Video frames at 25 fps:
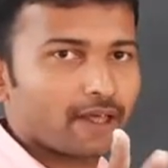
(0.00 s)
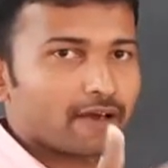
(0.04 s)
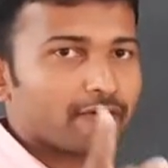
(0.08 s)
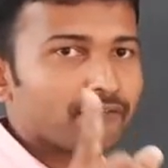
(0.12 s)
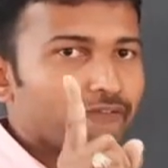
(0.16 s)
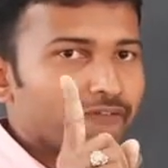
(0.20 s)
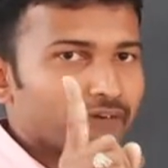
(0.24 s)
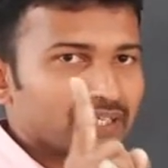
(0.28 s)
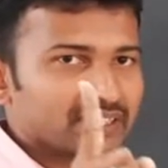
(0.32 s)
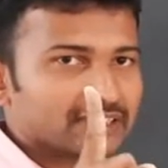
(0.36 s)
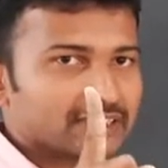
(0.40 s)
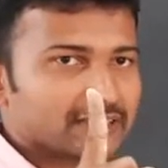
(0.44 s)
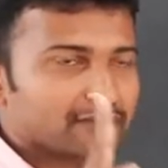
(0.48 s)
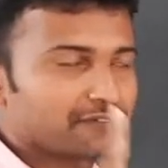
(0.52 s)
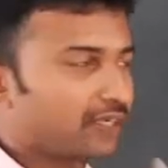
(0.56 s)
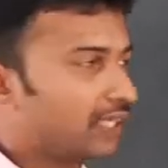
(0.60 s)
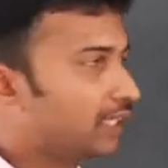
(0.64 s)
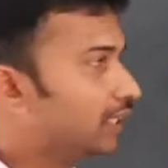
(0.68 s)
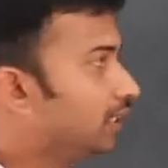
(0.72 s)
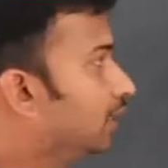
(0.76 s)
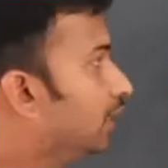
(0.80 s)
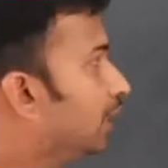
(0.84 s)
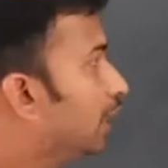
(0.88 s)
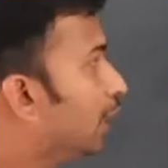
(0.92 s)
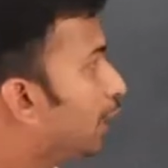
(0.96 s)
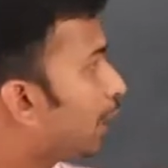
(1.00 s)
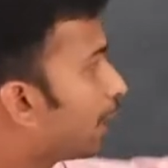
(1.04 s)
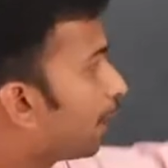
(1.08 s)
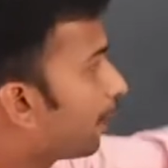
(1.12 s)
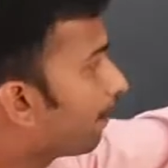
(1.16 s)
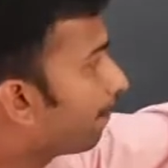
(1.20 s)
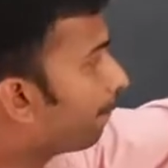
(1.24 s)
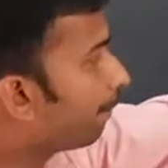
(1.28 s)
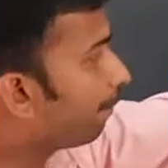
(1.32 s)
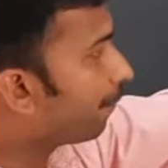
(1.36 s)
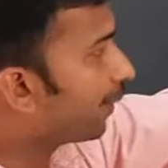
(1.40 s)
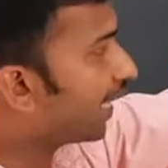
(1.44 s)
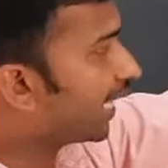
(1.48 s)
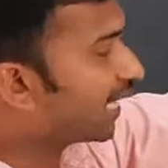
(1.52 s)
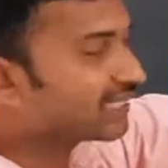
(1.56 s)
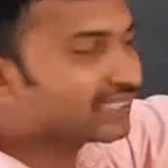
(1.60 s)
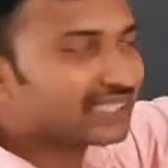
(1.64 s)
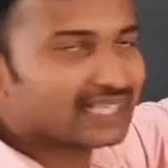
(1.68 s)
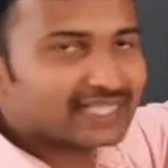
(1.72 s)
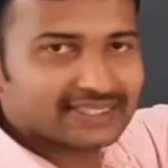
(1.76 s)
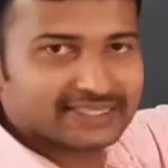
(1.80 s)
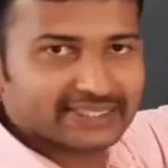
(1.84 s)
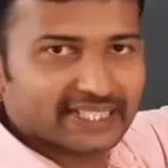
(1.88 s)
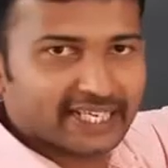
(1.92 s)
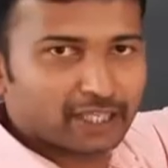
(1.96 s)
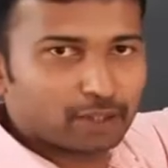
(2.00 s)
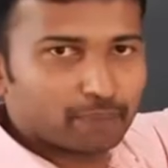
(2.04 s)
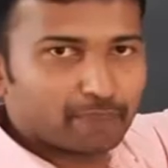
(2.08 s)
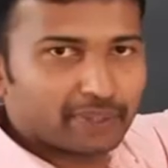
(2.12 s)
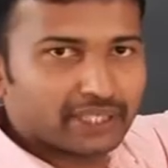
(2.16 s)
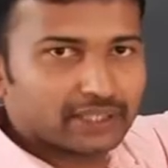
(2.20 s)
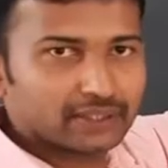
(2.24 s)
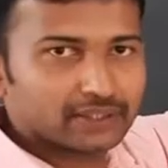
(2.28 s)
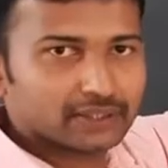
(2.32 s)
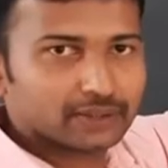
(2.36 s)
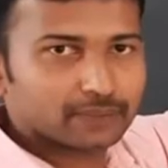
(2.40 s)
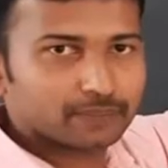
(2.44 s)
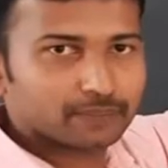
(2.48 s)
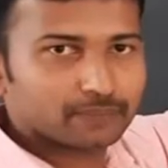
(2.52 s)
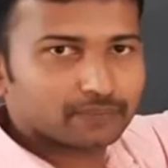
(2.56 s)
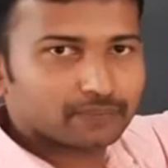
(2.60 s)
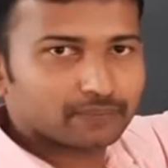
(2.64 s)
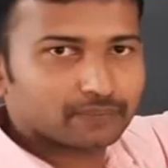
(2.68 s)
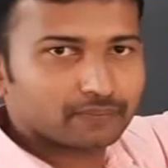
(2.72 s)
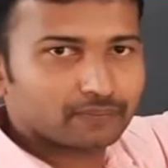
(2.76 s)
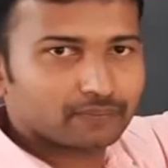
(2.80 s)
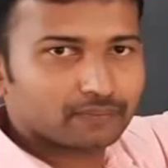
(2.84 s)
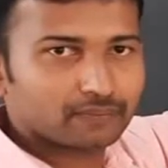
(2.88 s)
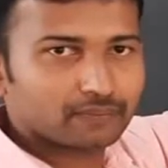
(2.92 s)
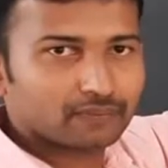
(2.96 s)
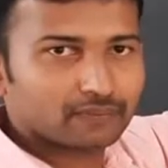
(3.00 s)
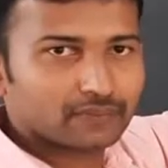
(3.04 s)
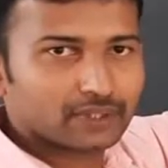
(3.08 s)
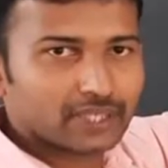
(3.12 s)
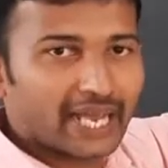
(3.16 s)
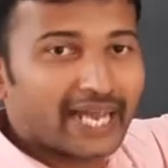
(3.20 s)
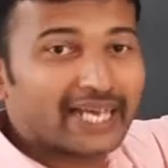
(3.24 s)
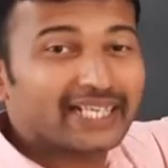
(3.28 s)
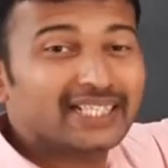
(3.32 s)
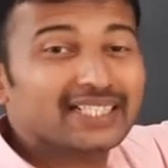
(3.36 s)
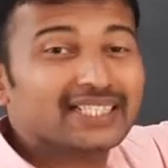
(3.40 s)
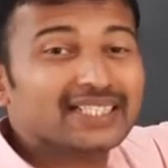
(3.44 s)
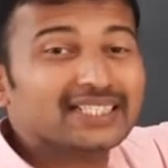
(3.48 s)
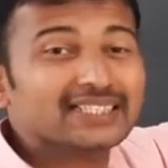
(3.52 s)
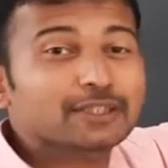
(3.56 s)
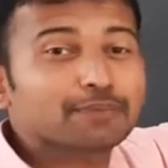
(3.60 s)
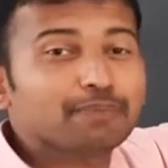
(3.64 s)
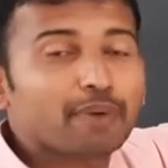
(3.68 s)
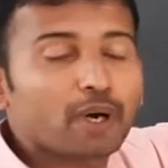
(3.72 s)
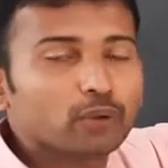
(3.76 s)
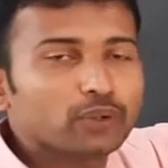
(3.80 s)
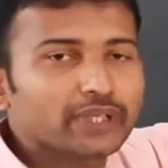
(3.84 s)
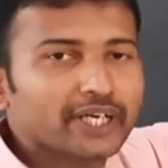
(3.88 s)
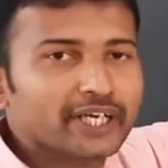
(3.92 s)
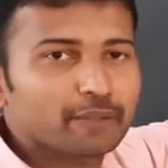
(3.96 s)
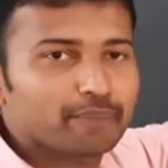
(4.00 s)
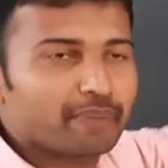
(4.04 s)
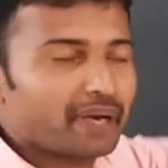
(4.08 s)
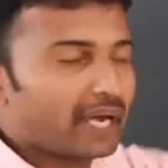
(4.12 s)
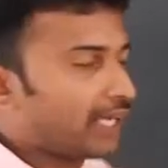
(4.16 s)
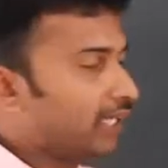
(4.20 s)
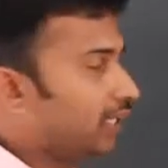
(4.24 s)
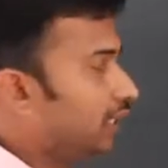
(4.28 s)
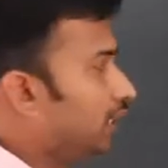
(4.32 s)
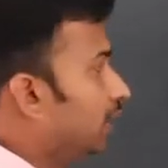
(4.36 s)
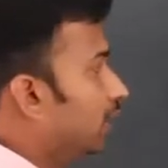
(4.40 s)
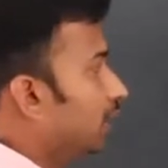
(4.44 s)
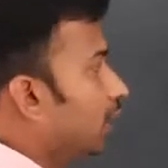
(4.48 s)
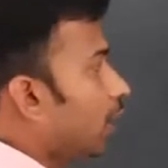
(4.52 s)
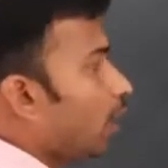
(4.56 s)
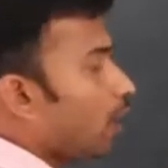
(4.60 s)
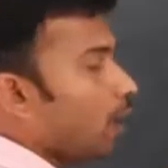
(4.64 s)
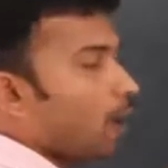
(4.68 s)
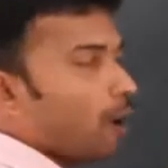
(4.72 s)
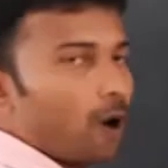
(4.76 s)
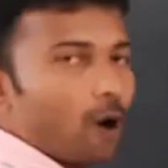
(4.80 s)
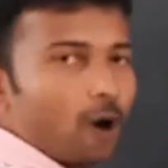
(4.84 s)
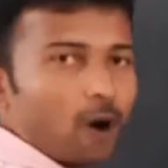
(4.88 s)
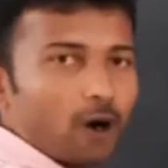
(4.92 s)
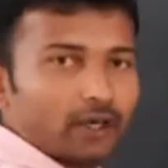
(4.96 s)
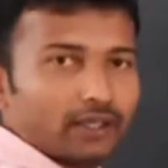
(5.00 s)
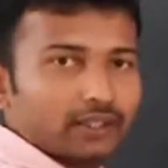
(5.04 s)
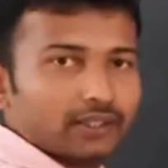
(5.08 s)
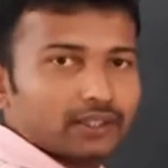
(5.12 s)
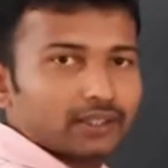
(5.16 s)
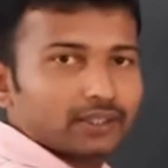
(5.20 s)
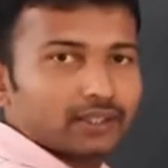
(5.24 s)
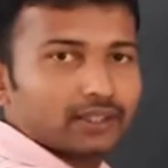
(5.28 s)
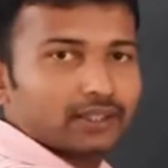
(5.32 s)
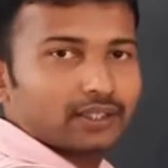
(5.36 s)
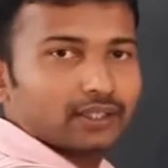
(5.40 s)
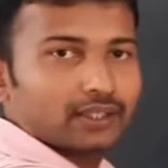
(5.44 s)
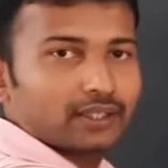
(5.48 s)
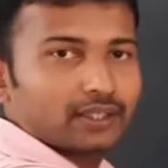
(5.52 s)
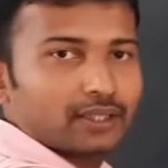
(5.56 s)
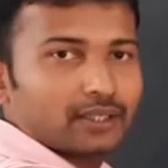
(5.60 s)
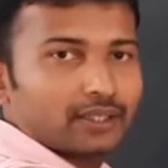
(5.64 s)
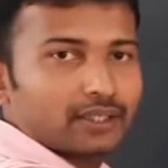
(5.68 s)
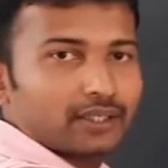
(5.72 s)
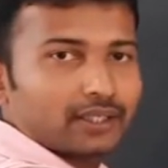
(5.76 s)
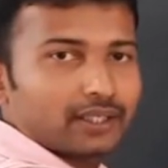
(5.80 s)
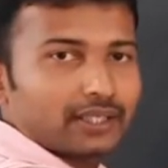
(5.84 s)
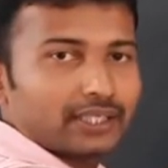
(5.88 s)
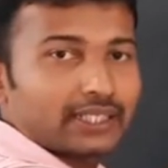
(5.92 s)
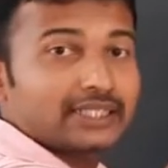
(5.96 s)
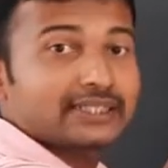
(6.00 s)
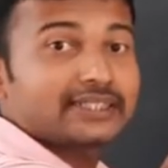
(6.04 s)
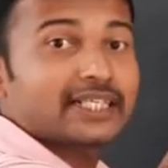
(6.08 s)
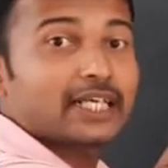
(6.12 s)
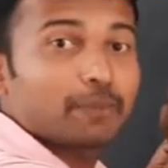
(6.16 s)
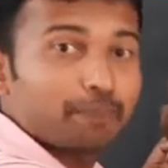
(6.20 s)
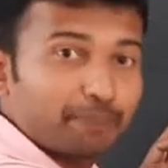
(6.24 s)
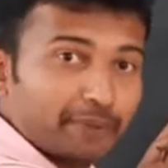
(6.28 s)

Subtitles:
First one, major segment, and it is bounded by or region